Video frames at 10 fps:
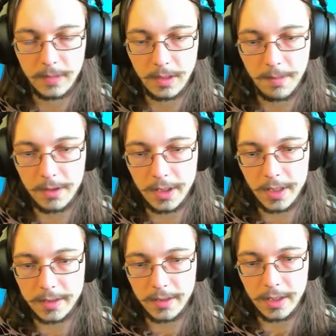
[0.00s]
Apparently
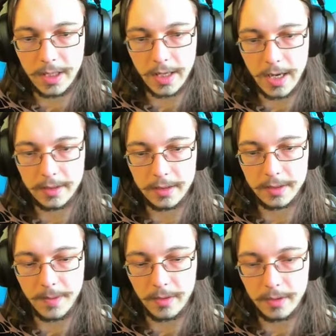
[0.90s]
that's how you get cats to
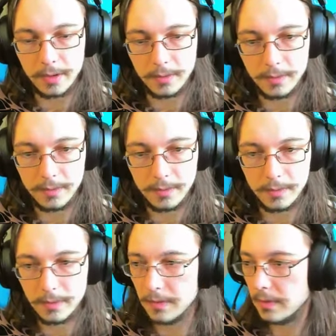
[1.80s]
spawn too.
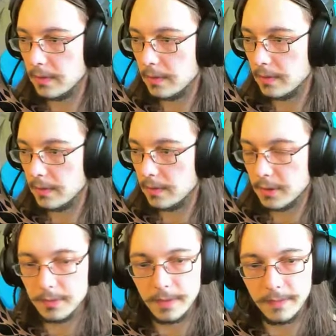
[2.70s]

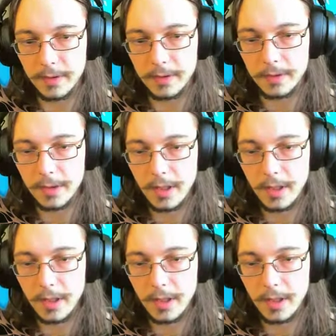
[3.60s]
With the villagers.